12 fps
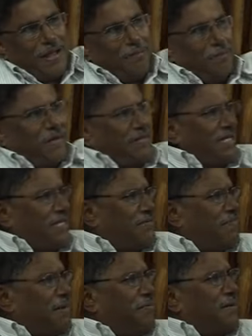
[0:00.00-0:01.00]
But
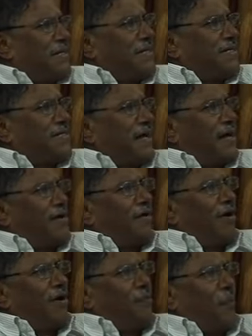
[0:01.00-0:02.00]
these memories are
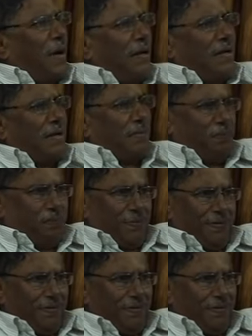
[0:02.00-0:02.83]
not piled up